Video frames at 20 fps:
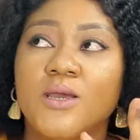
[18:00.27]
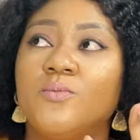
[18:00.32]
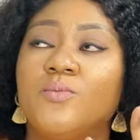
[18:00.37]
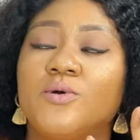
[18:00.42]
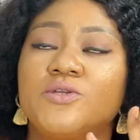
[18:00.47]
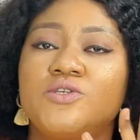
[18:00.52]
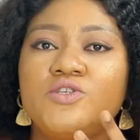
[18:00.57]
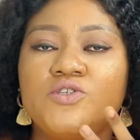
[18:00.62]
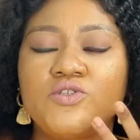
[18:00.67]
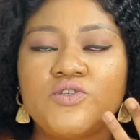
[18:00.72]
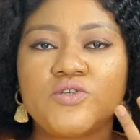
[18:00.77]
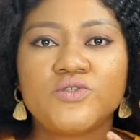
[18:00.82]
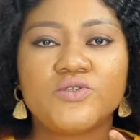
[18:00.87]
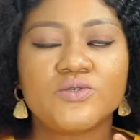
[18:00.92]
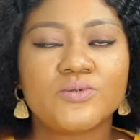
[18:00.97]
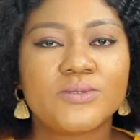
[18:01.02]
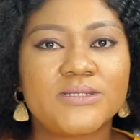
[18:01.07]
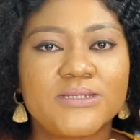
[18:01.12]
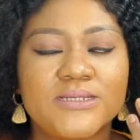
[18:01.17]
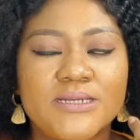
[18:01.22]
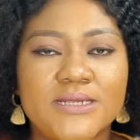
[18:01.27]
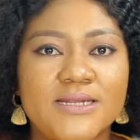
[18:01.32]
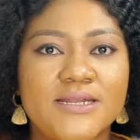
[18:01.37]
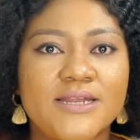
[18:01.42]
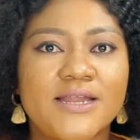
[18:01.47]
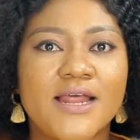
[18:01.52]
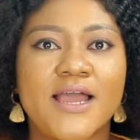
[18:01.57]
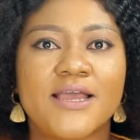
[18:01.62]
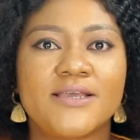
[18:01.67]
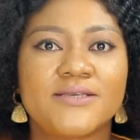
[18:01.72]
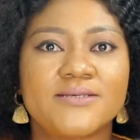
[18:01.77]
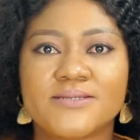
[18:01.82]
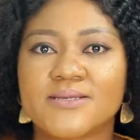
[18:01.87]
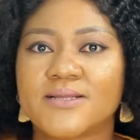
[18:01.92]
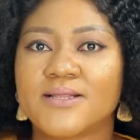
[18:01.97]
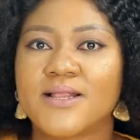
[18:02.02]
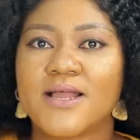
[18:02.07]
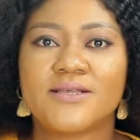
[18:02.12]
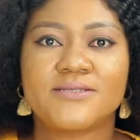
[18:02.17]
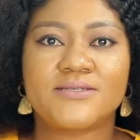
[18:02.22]
But you don't do it in a nice,
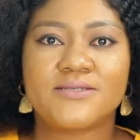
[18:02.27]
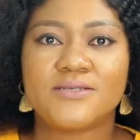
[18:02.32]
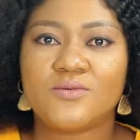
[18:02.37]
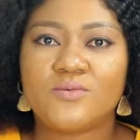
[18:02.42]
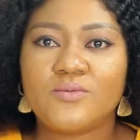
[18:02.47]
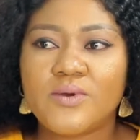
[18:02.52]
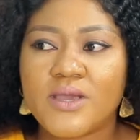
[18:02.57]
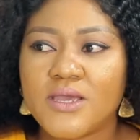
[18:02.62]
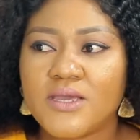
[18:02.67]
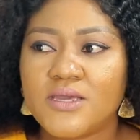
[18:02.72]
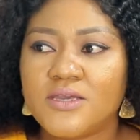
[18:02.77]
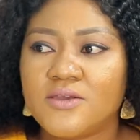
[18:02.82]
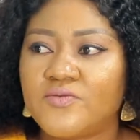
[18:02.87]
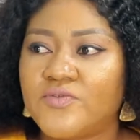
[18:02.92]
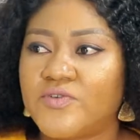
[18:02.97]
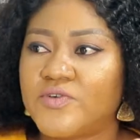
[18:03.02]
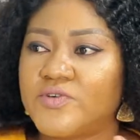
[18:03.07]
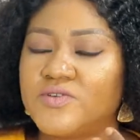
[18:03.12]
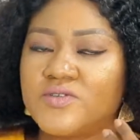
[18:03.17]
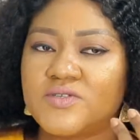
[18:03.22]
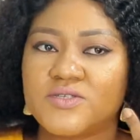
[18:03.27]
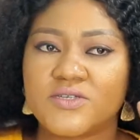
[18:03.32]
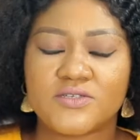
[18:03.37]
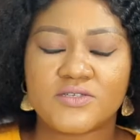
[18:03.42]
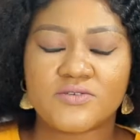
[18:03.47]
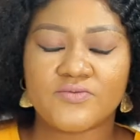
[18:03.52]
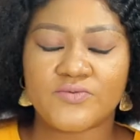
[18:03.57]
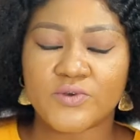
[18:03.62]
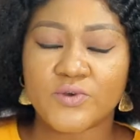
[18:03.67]
classy way. For instance, if you